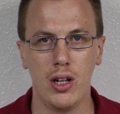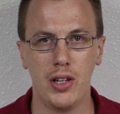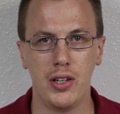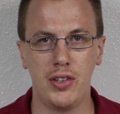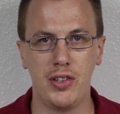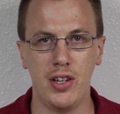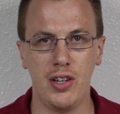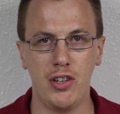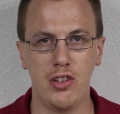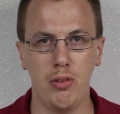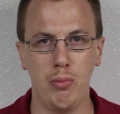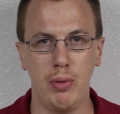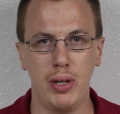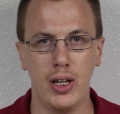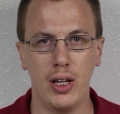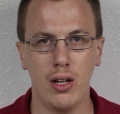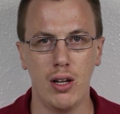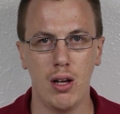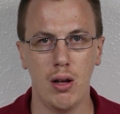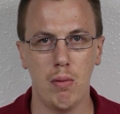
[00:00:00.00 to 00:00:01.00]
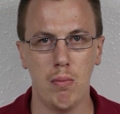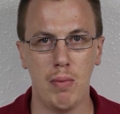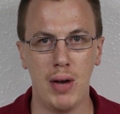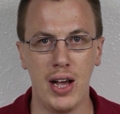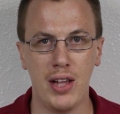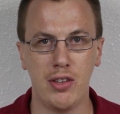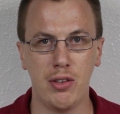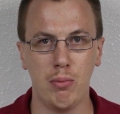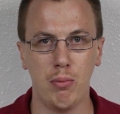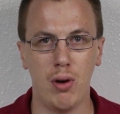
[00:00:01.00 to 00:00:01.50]
sent to me
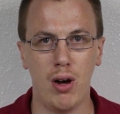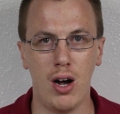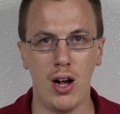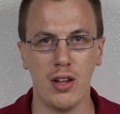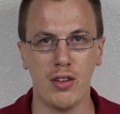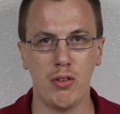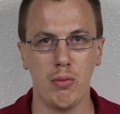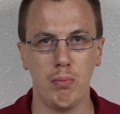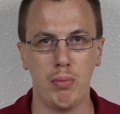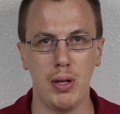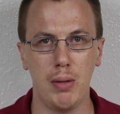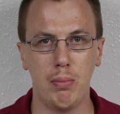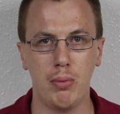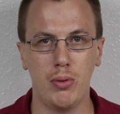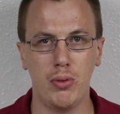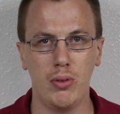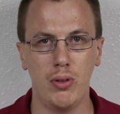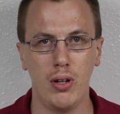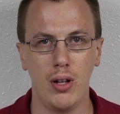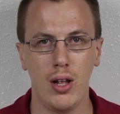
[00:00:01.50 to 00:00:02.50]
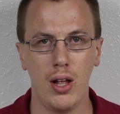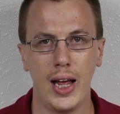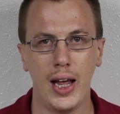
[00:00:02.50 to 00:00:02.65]
by some awesome people,